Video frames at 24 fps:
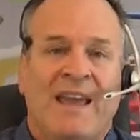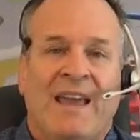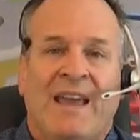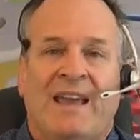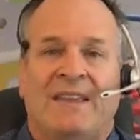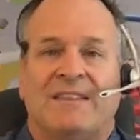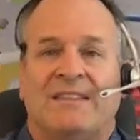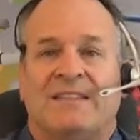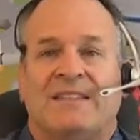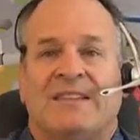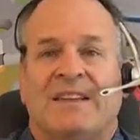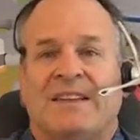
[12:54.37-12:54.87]

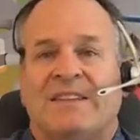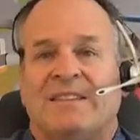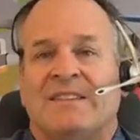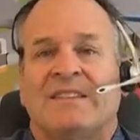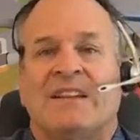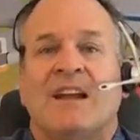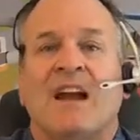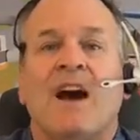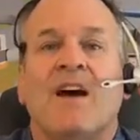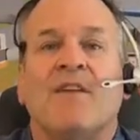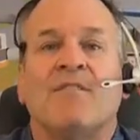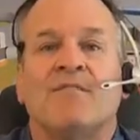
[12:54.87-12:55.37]
It's it's
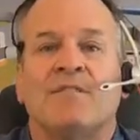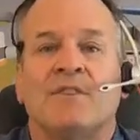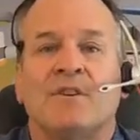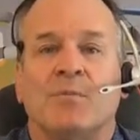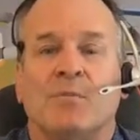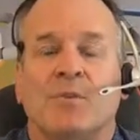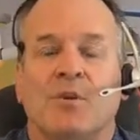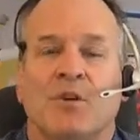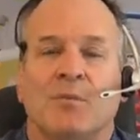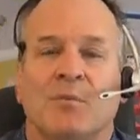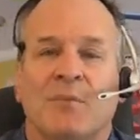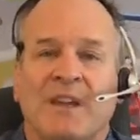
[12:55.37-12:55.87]

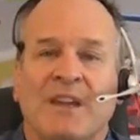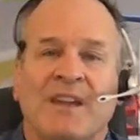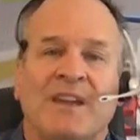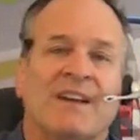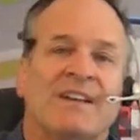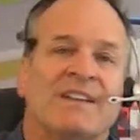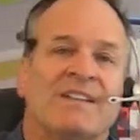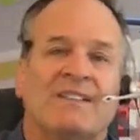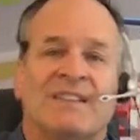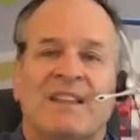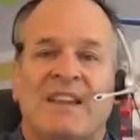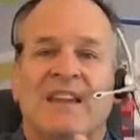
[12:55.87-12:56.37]
comfortable
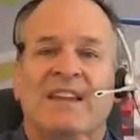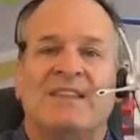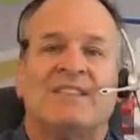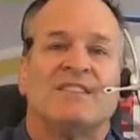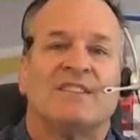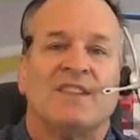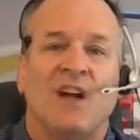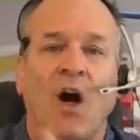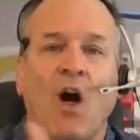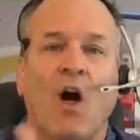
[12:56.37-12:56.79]
because it's